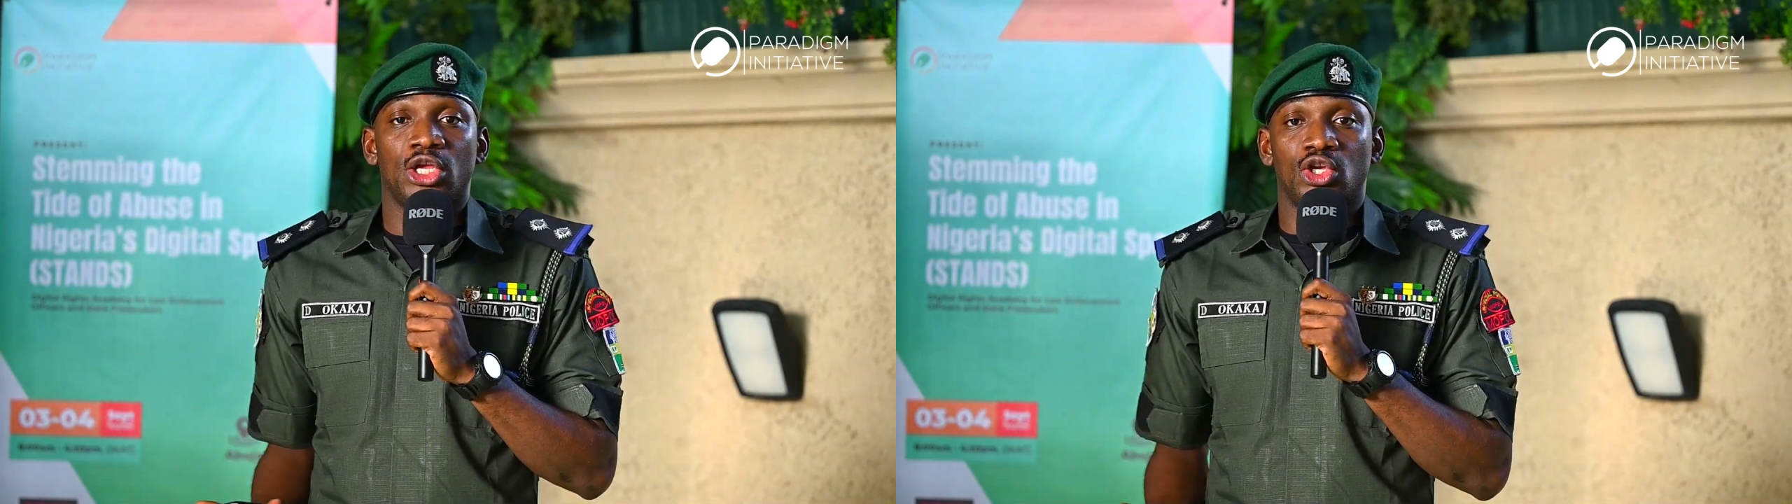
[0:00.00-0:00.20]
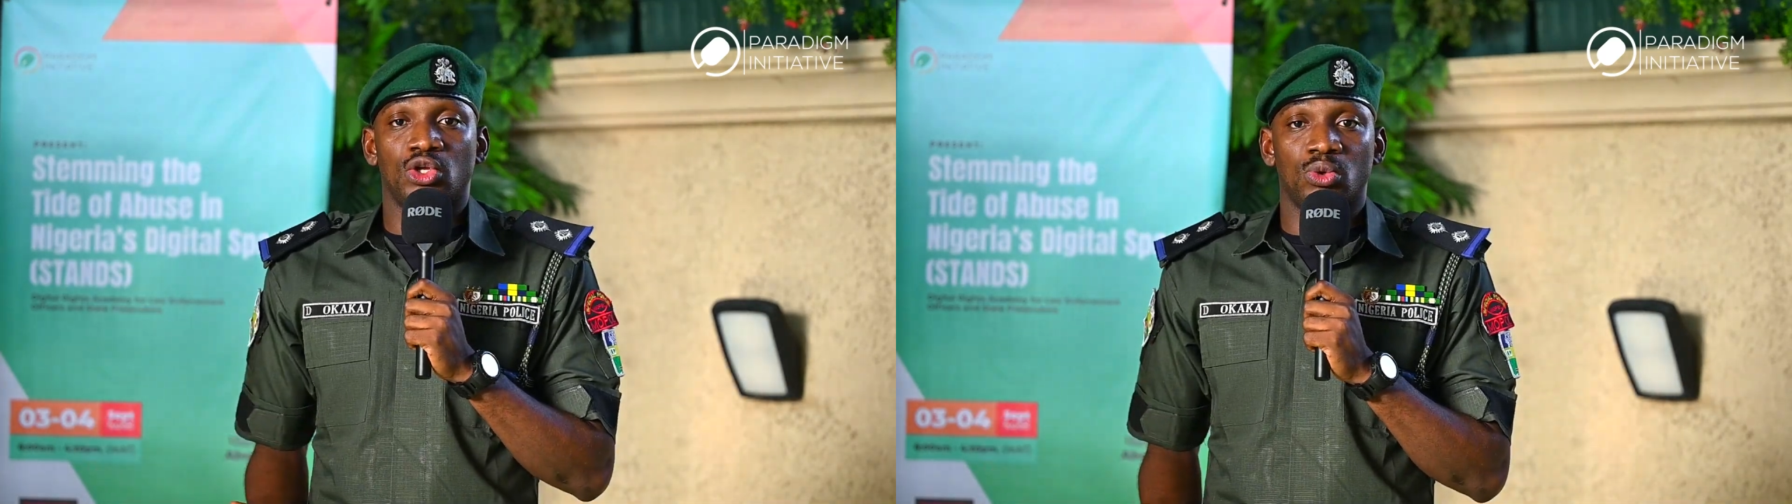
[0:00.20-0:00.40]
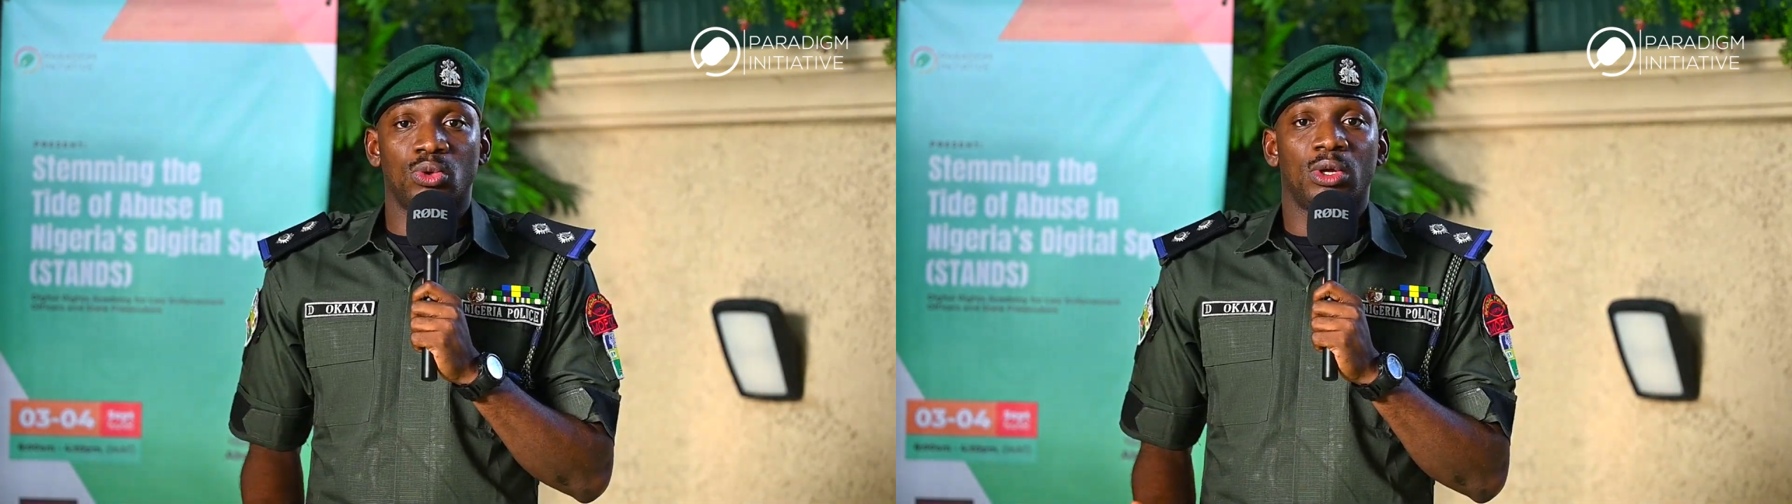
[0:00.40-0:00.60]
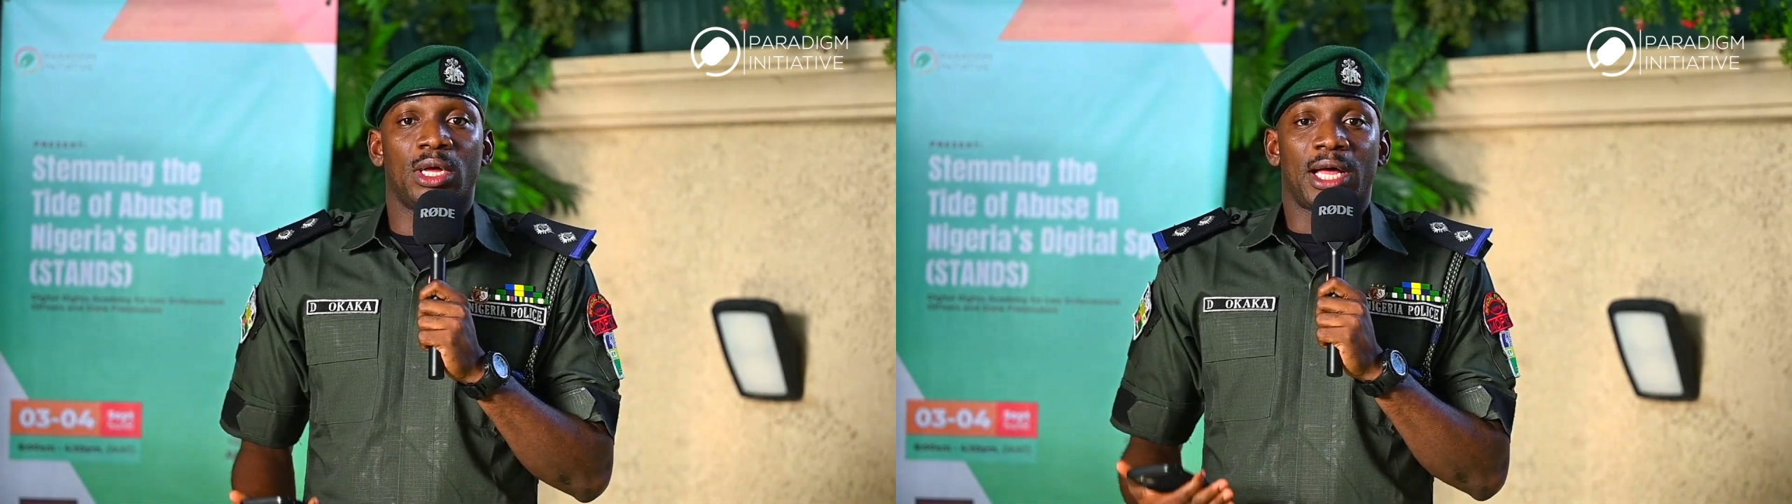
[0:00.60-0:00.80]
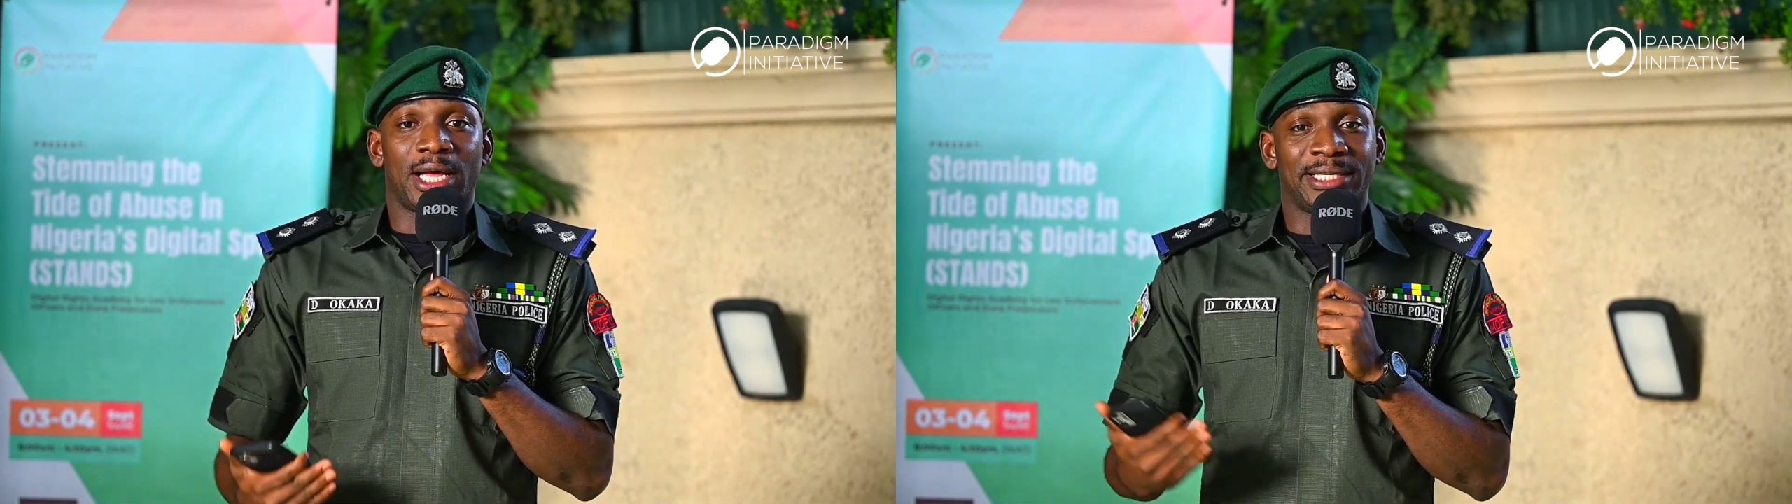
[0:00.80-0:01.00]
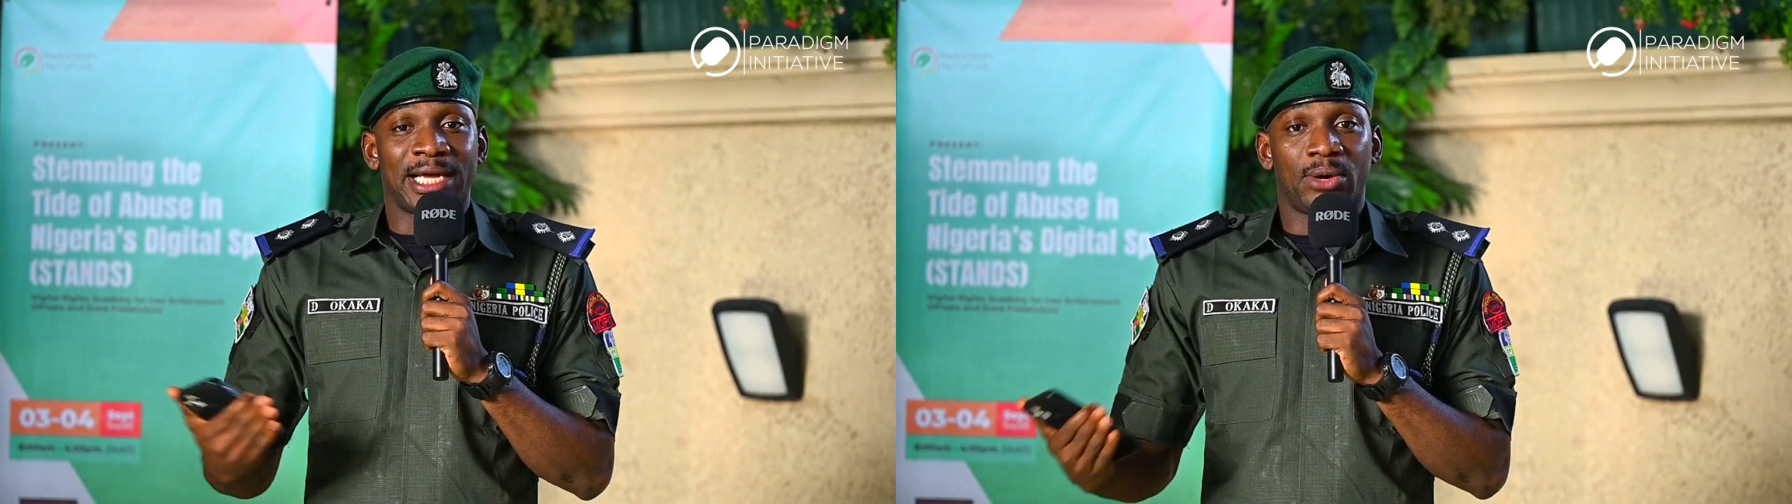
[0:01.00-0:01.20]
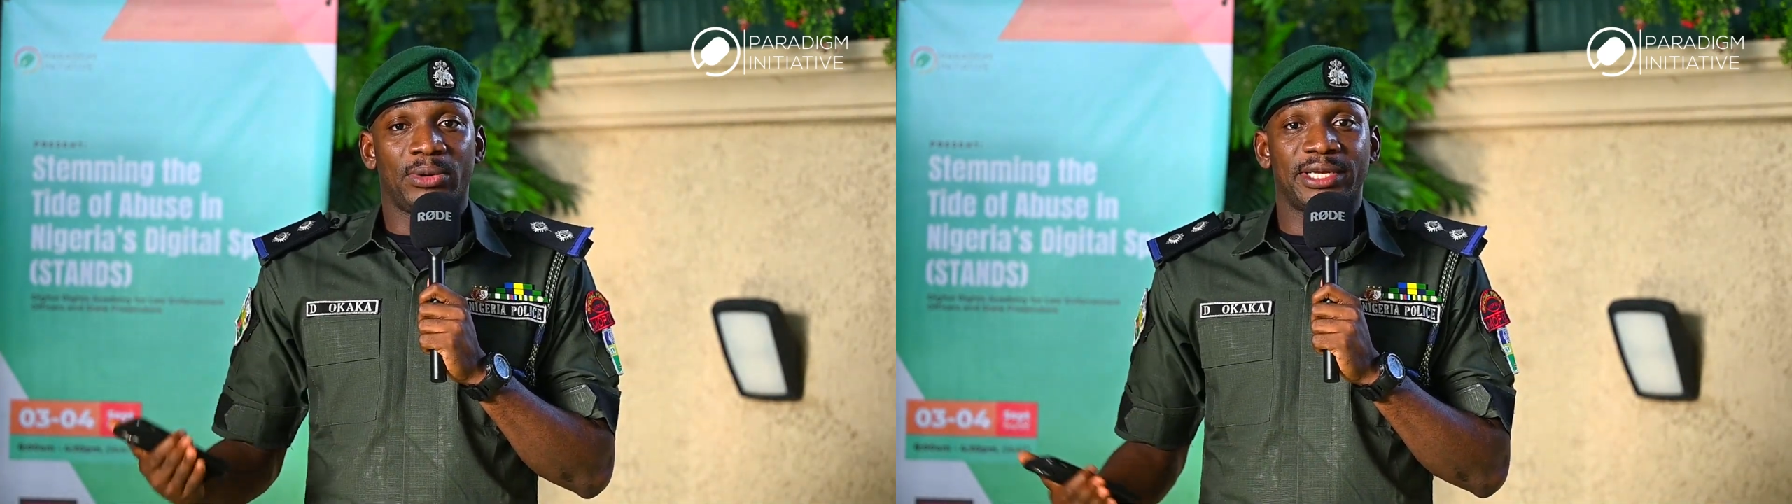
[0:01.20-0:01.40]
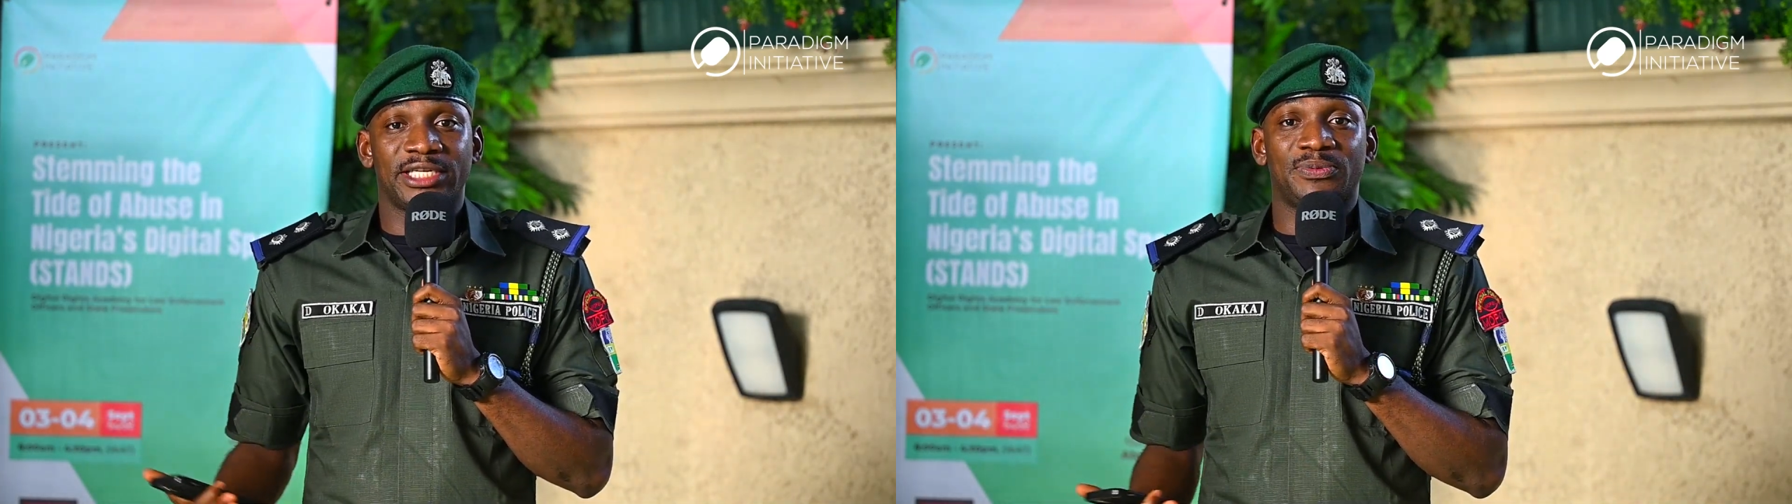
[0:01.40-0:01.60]
you know, and the
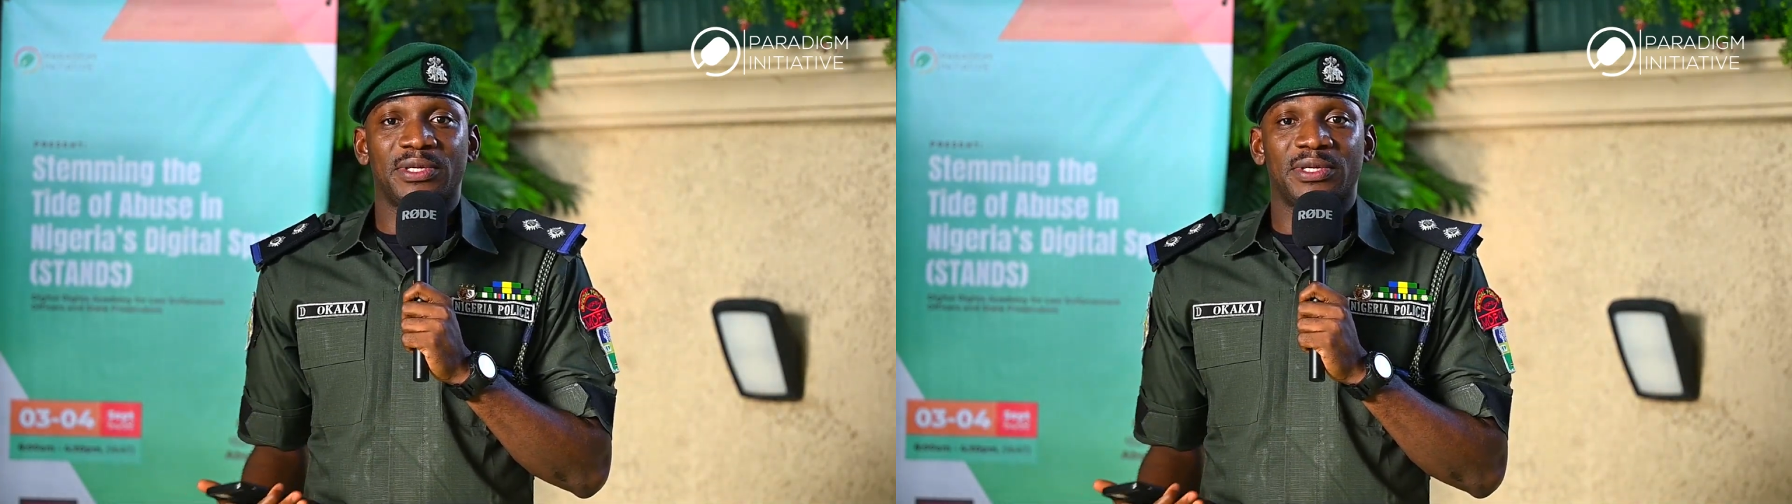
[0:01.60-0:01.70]
awareness